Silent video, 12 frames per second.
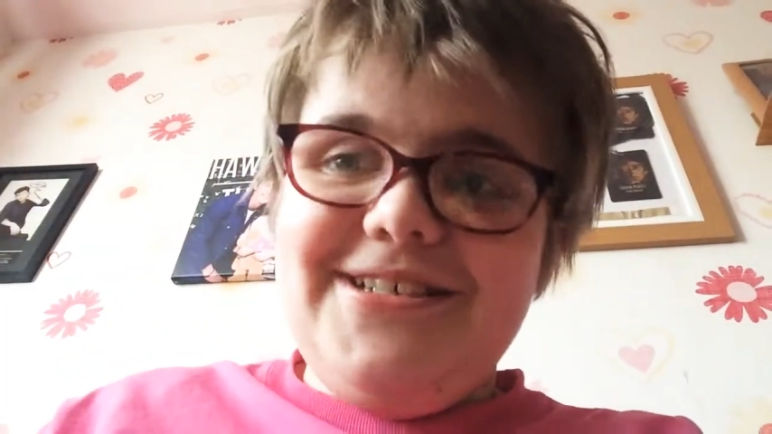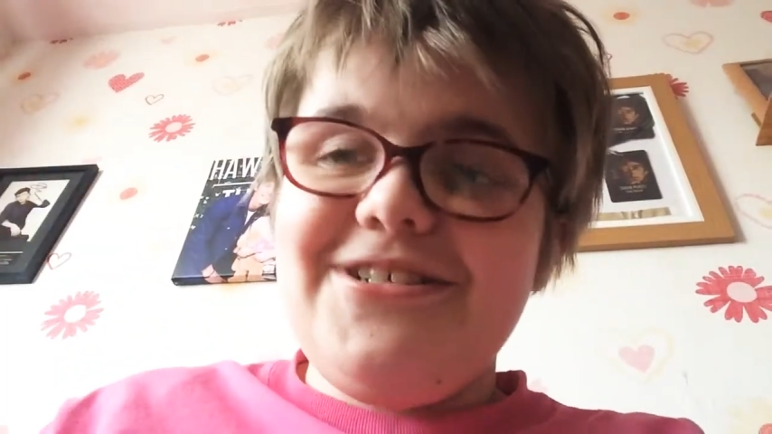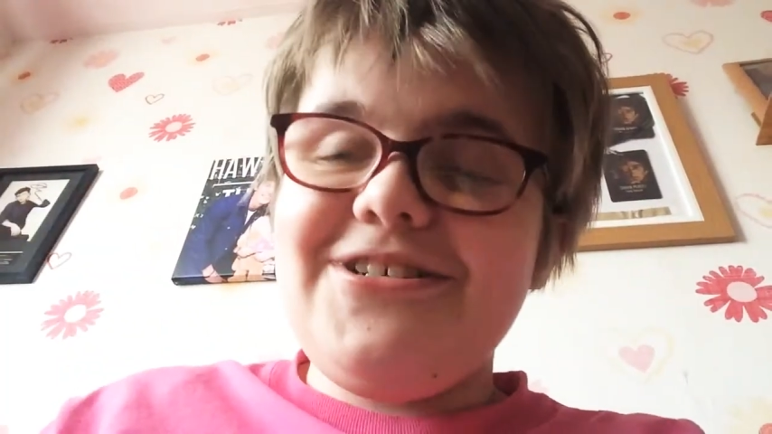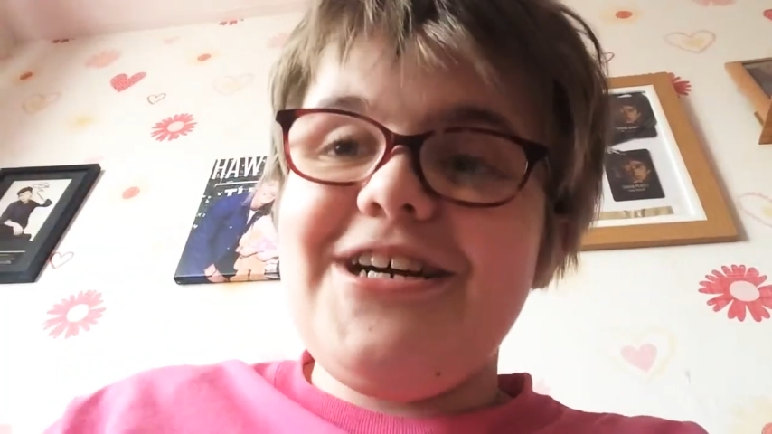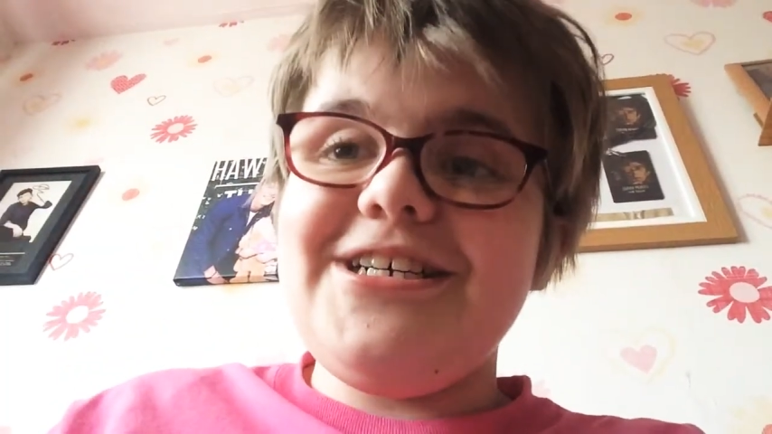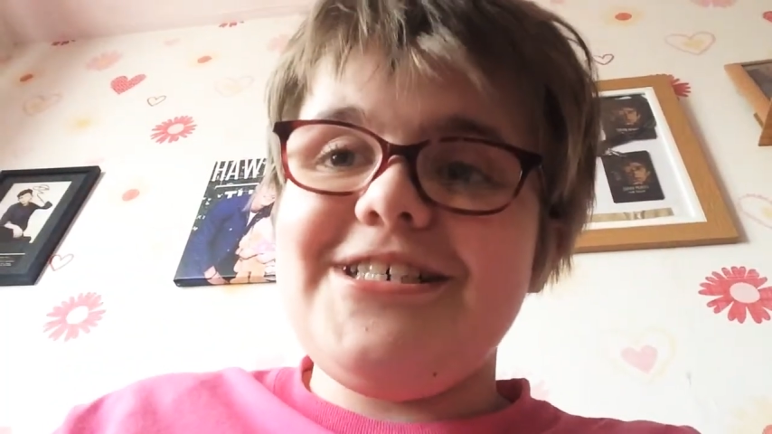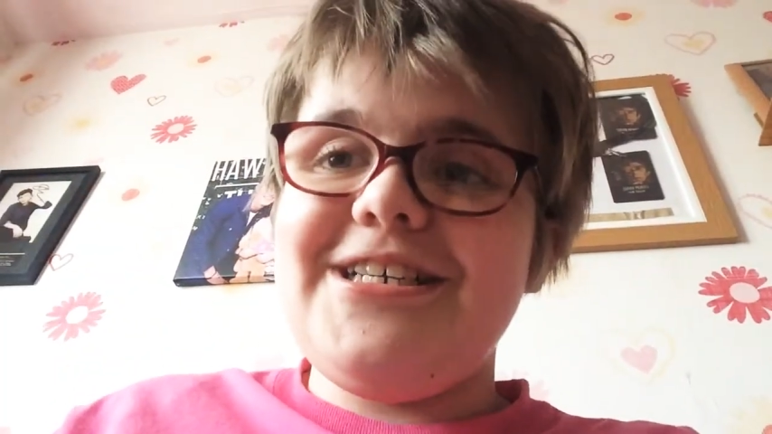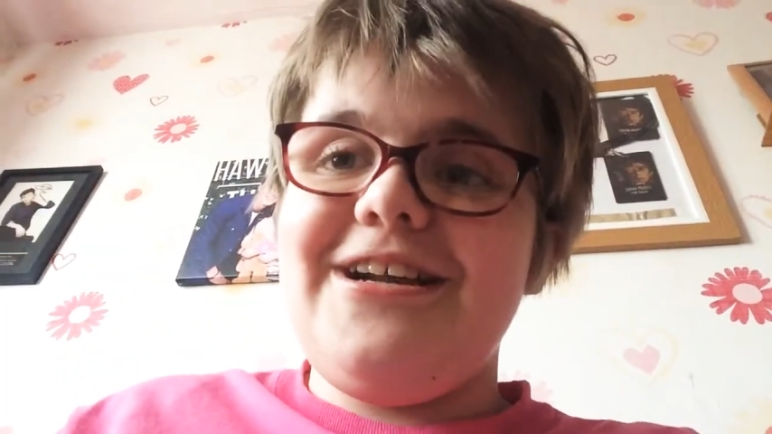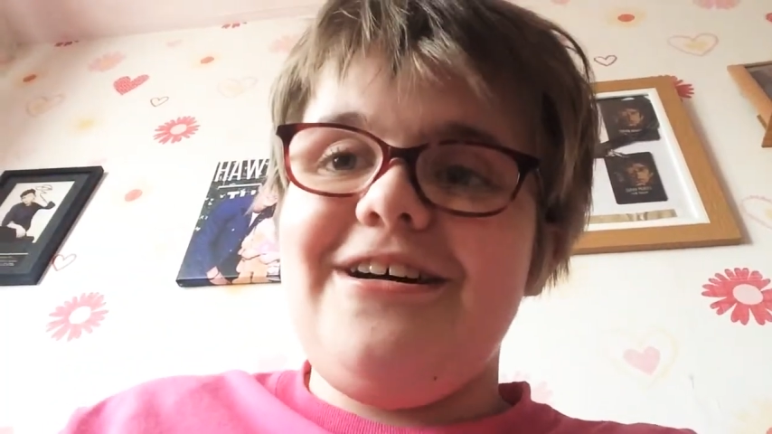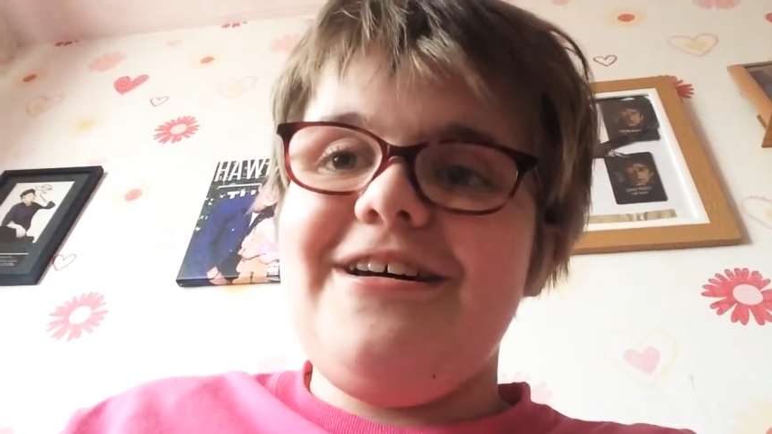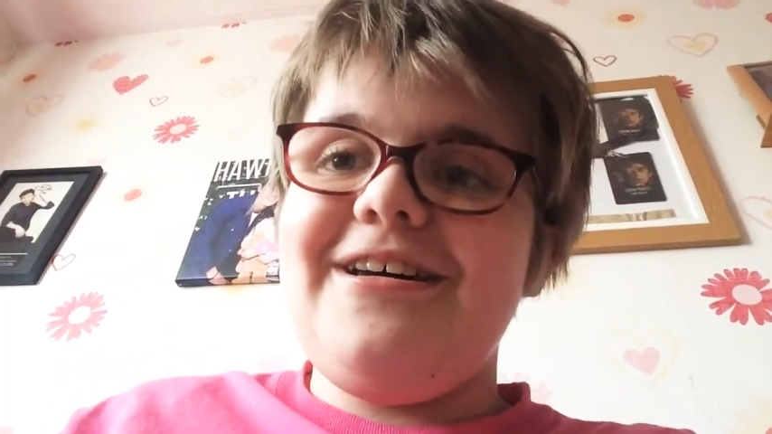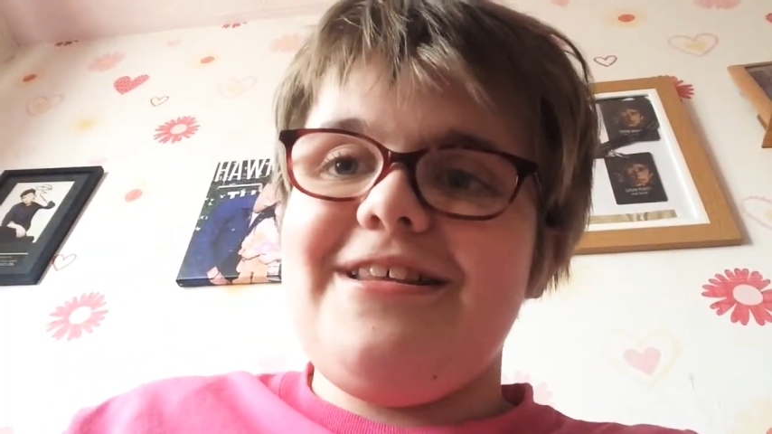stressor
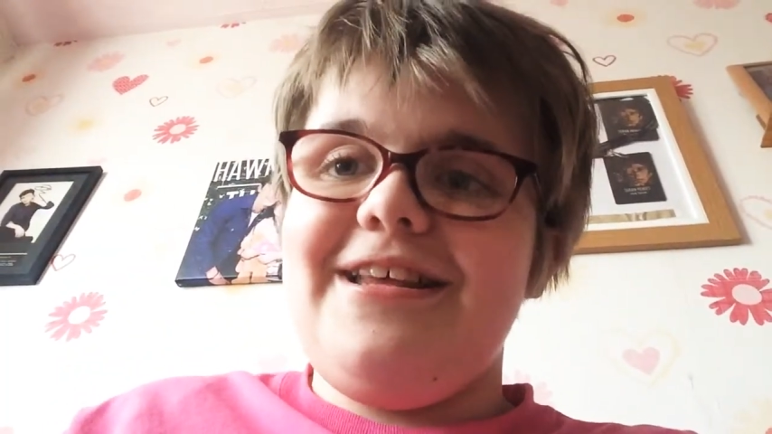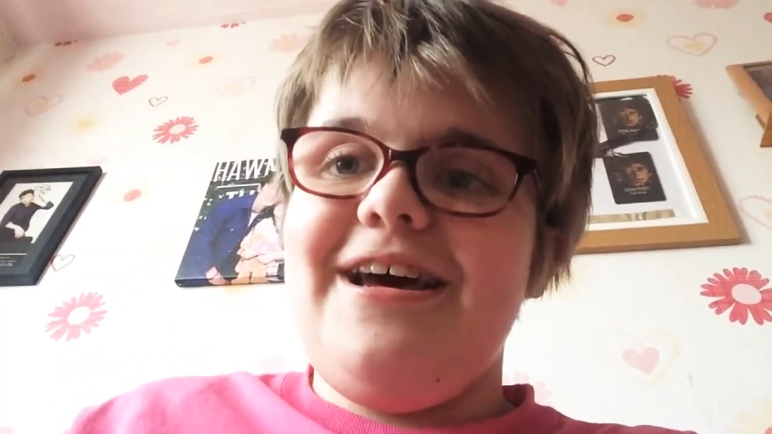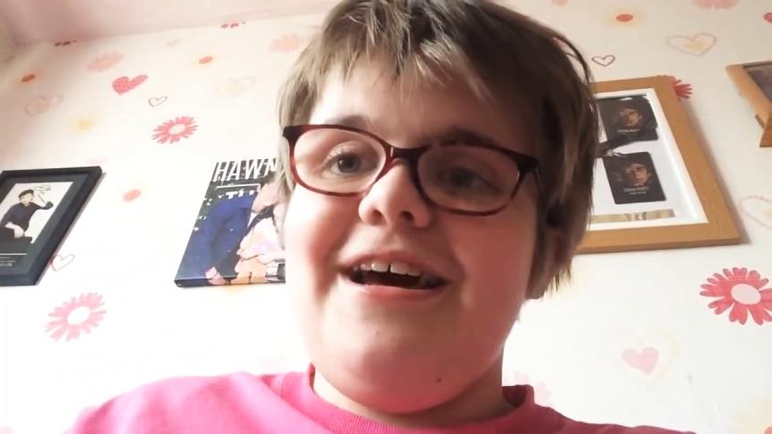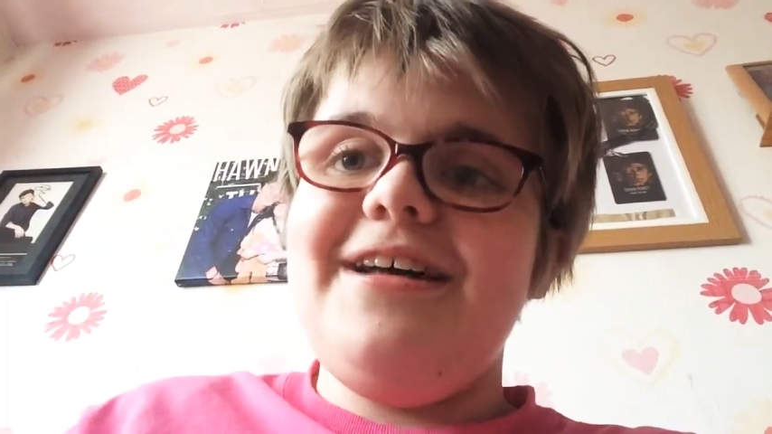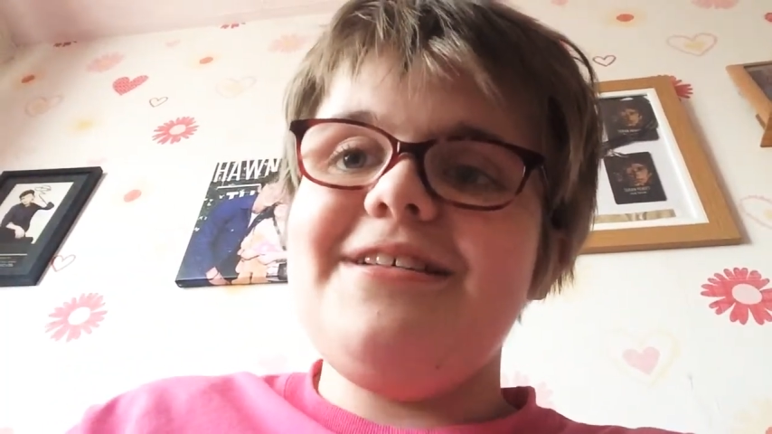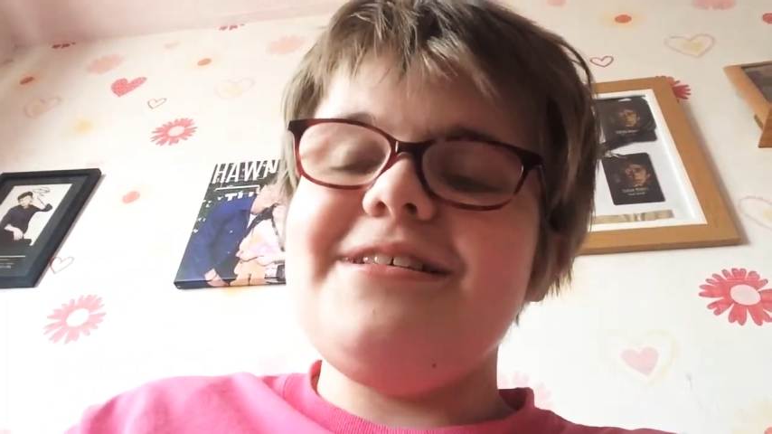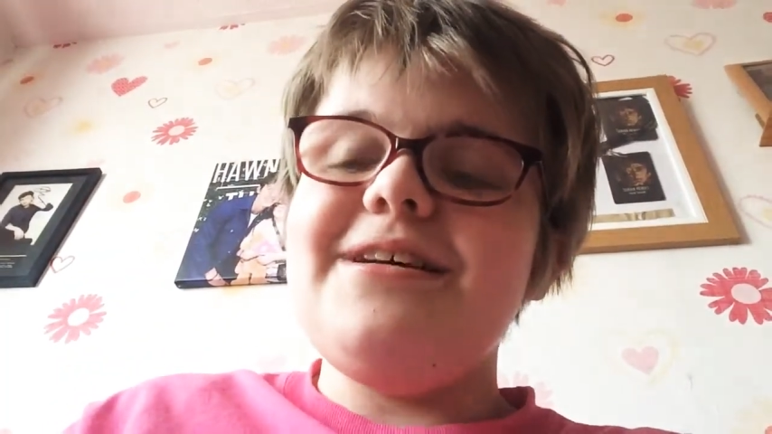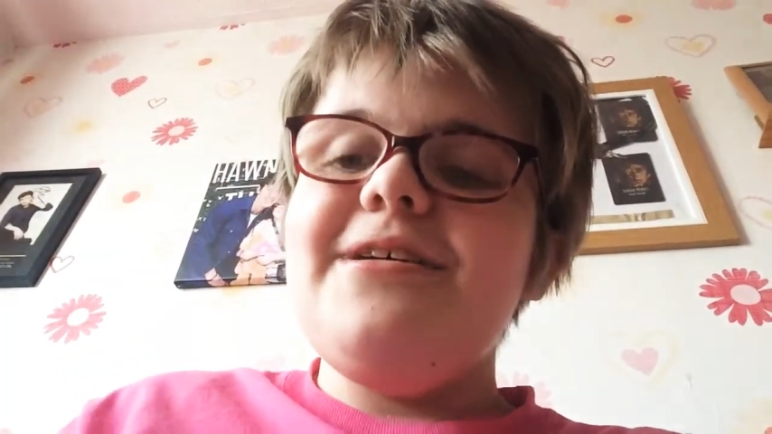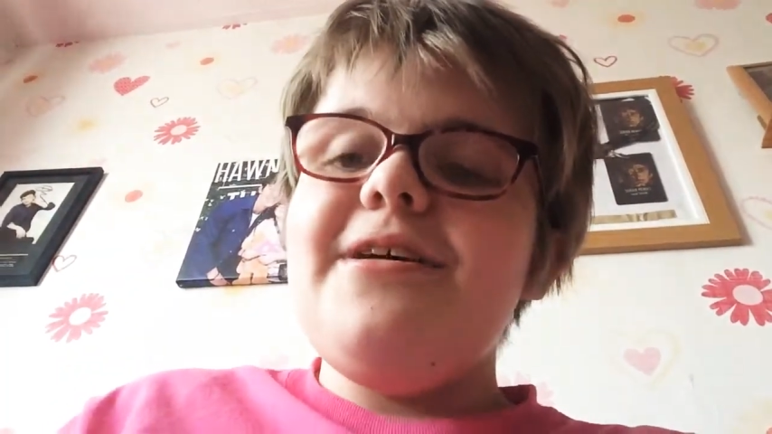like that.